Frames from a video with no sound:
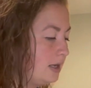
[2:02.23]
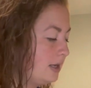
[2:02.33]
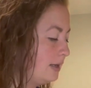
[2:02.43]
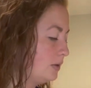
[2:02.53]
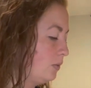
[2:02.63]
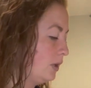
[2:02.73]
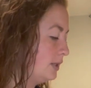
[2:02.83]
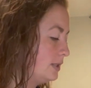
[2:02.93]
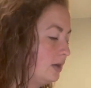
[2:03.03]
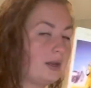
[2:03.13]
Ace of
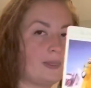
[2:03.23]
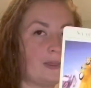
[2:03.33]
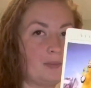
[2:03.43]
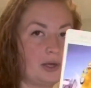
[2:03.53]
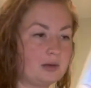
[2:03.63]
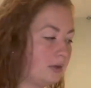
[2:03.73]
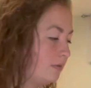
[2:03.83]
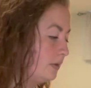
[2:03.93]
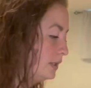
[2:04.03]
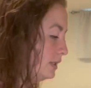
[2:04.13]
Wands here at the bottom
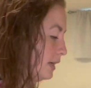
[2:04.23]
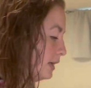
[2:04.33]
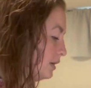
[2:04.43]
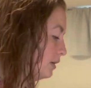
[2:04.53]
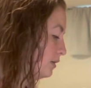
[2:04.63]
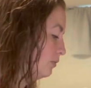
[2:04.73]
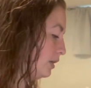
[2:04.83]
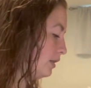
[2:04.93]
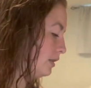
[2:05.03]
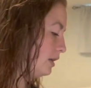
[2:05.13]
of the deck
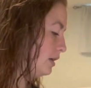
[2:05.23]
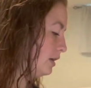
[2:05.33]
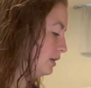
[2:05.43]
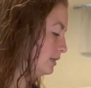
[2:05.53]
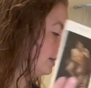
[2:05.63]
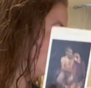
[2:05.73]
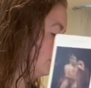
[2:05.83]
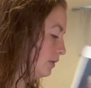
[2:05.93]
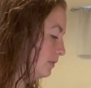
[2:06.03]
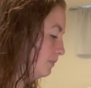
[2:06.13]
with the
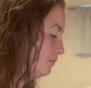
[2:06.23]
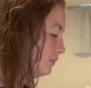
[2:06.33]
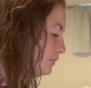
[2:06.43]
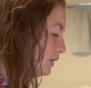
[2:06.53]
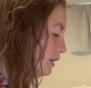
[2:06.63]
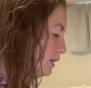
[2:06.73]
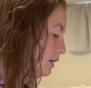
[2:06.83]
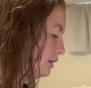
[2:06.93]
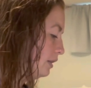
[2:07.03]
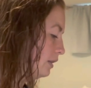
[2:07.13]
Devil,
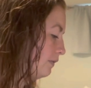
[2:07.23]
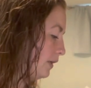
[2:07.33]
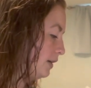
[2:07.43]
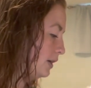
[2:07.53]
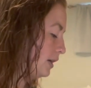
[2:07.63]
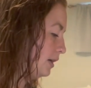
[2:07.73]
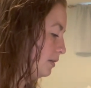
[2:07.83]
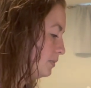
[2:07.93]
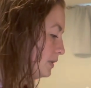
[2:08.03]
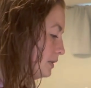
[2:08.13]
the Five of
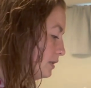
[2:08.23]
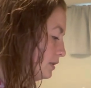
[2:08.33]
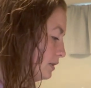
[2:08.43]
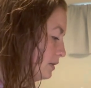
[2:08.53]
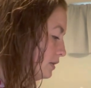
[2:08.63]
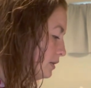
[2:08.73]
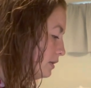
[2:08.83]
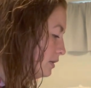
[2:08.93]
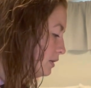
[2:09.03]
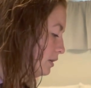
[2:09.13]
Cups,
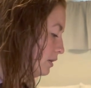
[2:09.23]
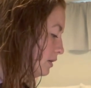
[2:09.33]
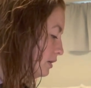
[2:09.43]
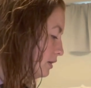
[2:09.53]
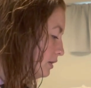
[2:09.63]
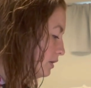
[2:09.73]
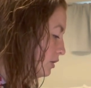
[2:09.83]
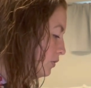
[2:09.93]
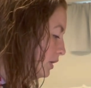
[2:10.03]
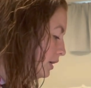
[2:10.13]
the
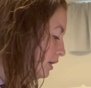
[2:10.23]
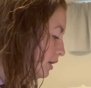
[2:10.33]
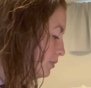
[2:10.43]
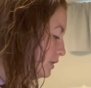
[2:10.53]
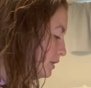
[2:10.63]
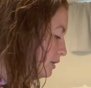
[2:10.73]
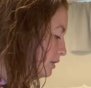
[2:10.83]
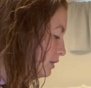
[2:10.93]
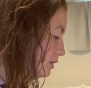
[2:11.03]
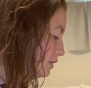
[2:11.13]
Queen of Cups,
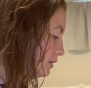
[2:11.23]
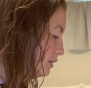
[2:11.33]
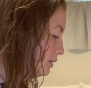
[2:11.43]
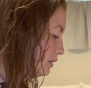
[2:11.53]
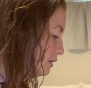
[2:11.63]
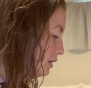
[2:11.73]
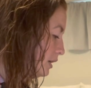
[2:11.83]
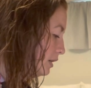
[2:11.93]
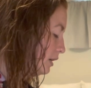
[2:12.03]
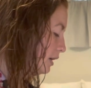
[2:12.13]

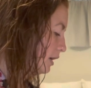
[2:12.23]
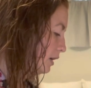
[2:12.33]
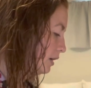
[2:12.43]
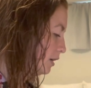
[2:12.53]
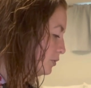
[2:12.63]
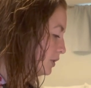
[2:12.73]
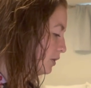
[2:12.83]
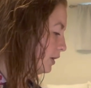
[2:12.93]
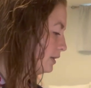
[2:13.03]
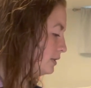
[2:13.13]
and the Nine of Cups.
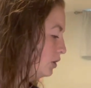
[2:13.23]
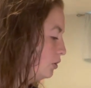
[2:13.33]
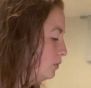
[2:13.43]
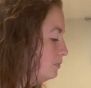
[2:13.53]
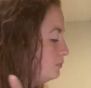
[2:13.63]
Okay, so